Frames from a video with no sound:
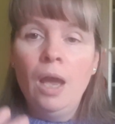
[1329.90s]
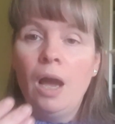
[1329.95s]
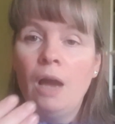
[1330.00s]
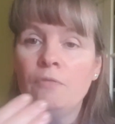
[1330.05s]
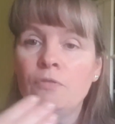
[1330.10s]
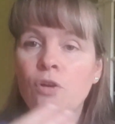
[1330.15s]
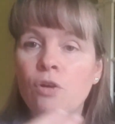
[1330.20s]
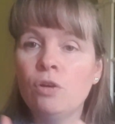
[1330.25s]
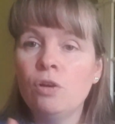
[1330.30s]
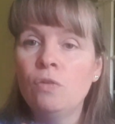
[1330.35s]

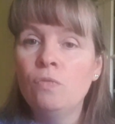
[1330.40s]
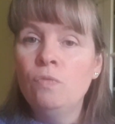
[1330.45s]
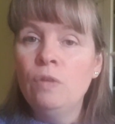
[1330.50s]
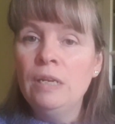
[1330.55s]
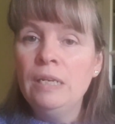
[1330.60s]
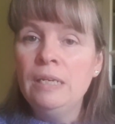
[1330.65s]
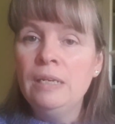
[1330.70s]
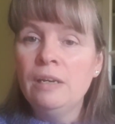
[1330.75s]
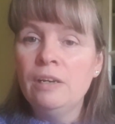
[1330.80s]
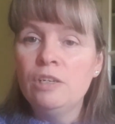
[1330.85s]
I've got a
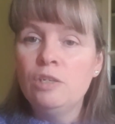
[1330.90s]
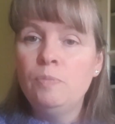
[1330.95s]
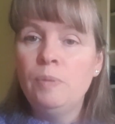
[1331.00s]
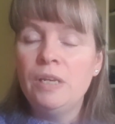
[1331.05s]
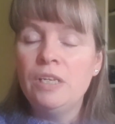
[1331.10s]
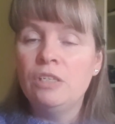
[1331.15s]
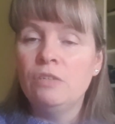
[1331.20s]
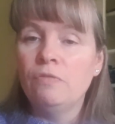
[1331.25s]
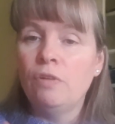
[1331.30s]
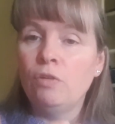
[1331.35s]
really nice
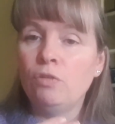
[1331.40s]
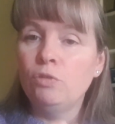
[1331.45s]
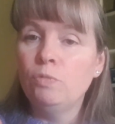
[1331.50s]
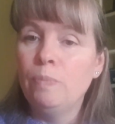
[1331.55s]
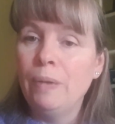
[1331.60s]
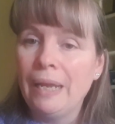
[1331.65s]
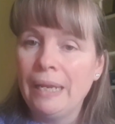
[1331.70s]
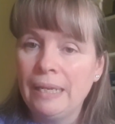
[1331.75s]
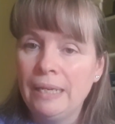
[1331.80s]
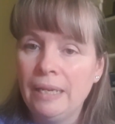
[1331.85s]
piece of old
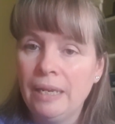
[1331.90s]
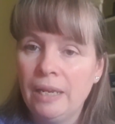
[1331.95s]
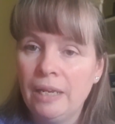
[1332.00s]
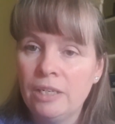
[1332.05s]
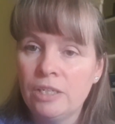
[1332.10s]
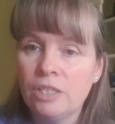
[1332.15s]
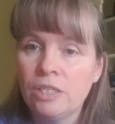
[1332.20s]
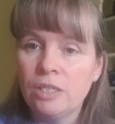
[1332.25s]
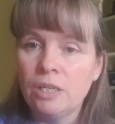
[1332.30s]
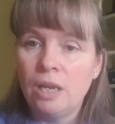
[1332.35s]

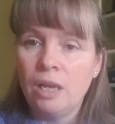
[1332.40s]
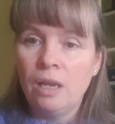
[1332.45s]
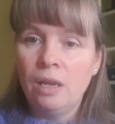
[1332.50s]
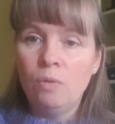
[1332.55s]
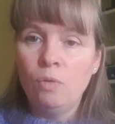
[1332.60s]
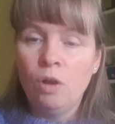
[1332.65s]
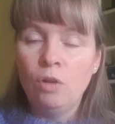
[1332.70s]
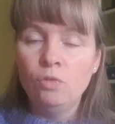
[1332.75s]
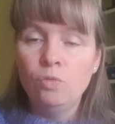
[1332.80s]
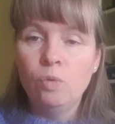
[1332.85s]
blanket,
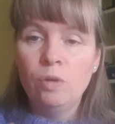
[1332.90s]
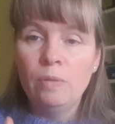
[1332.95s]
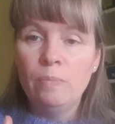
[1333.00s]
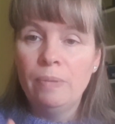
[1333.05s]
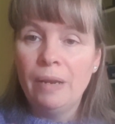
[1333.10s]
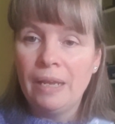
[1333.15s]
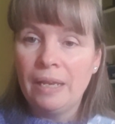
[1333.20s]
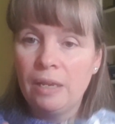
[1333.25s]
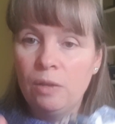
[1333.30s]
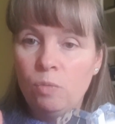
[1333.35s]
old woolen
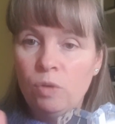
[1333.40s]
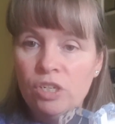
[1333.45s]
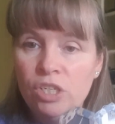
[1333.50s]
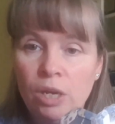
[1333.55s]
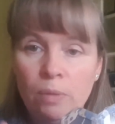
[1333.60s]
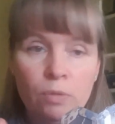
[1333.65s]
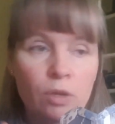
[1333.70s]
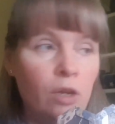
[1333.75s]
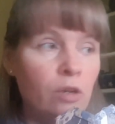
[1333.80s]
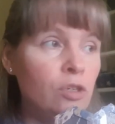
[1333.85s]
blanket, which
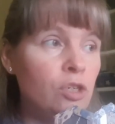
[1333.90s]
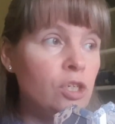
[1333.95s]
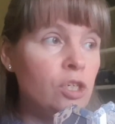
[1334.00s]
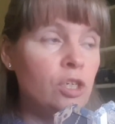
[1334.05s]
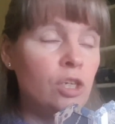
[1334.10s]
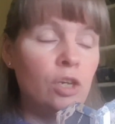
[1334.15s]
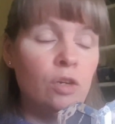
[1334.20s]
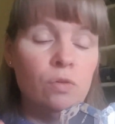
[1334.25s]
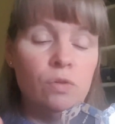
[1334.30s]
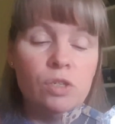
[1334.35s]
I'm going to
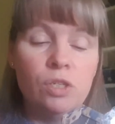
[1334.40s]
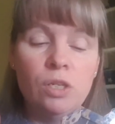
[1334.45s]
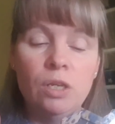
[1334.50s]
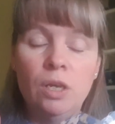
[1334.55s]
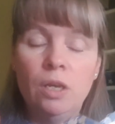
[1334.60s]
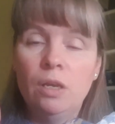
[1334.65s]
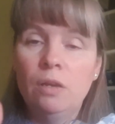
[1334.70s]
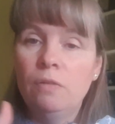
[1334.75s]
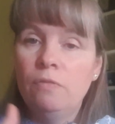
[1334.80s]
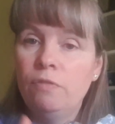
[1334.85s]
use
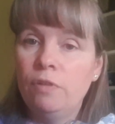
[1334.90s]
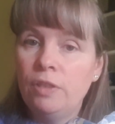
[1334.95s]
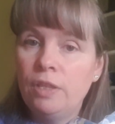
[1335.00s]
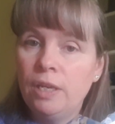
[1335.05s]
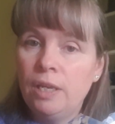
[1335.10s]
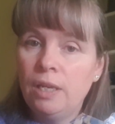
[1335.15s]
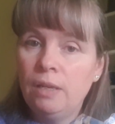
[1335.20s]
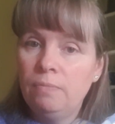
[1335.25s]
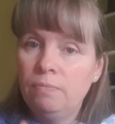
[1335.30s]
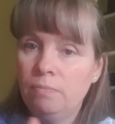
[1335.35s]
for
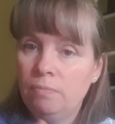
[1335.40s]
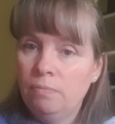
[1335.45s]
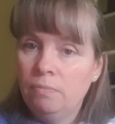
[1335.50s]
the